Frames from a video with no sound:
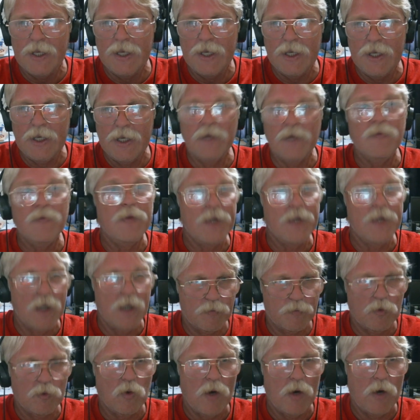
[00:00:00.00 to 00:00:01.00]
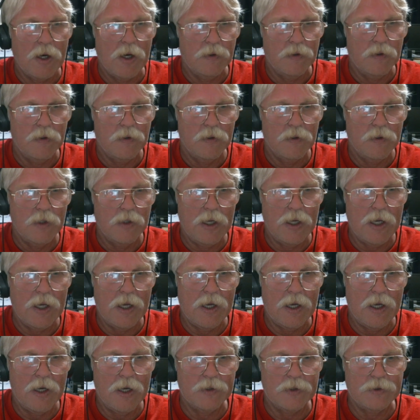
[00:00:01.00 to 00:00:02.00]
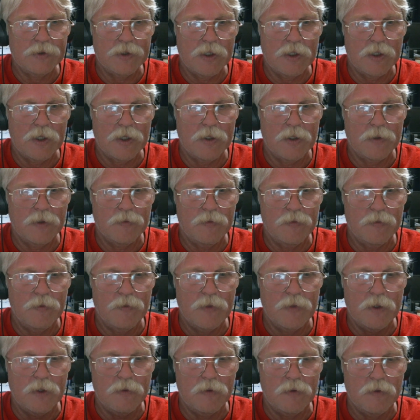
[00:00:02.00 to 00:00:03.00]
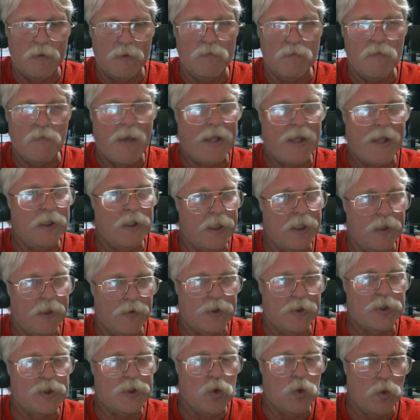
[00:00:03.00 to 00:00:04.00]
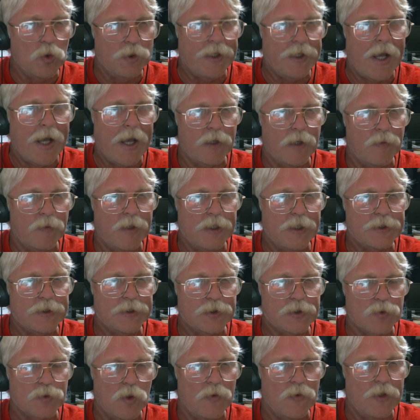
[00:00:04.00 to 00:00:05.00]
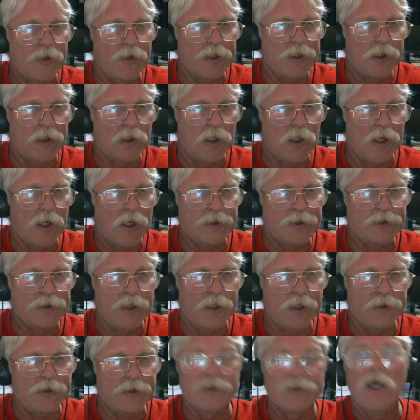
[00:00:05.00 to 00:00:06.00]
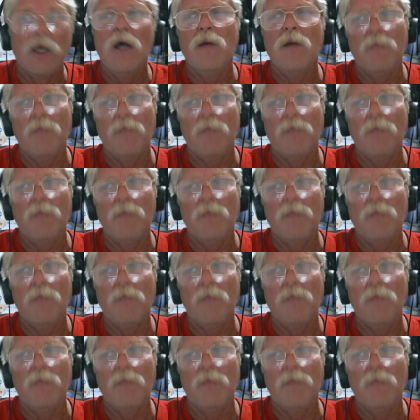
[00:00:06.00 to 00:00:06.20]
in the upgrade. And uh, mainly in the tool databases where they did a lot of changes.